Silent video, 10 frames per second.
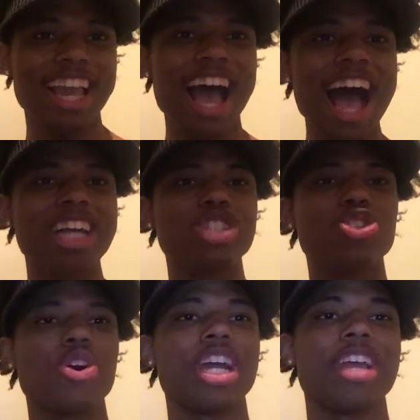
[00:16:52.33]
I
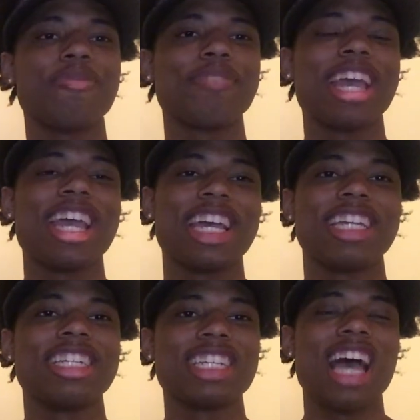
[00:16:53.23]
enjoyed it.
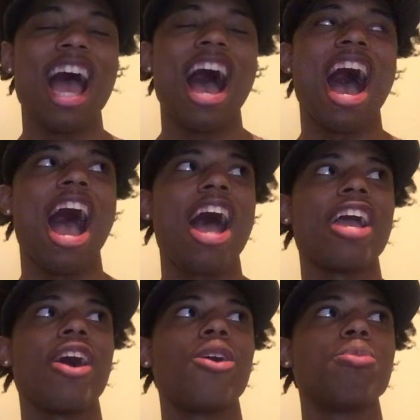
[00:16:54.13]
And I
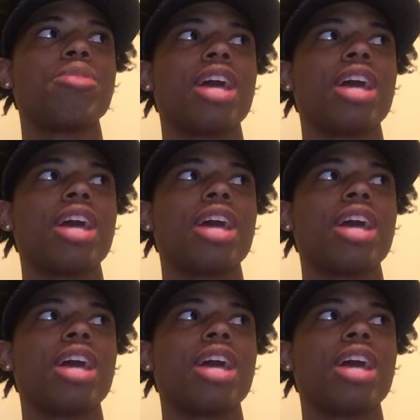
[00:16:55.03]
hope